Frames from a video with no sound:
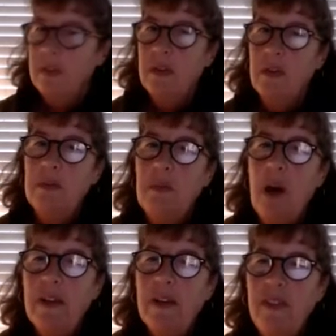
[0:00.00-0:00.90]

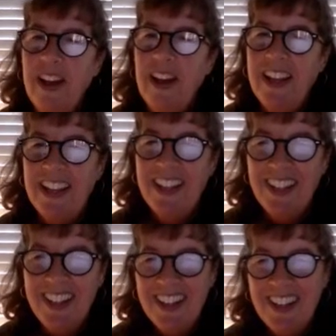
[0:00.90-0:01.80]
modify
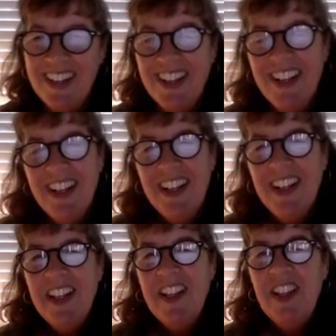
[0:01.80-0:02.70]

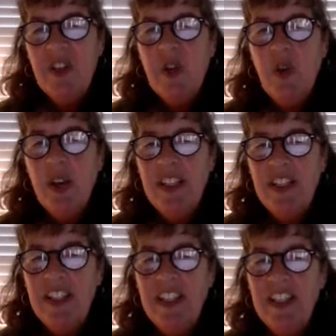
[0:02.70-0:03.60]
this
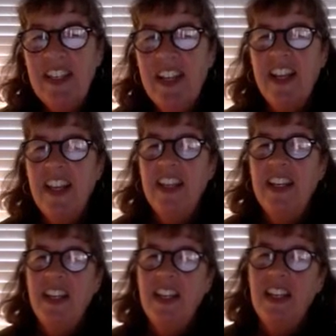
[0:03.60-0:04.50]
equation and
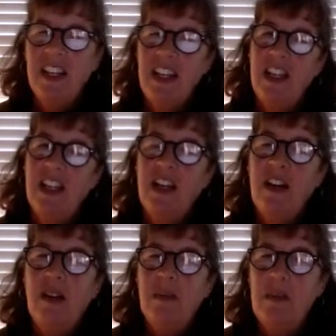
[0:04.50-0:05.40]

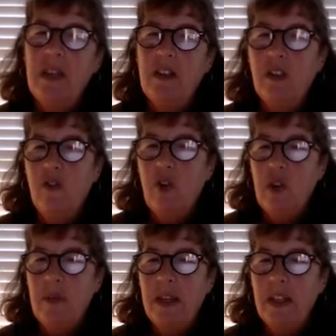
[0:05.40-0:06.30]
into the
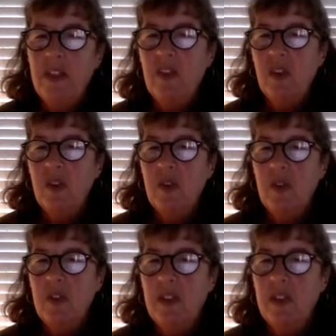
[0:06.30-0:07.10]
form that is used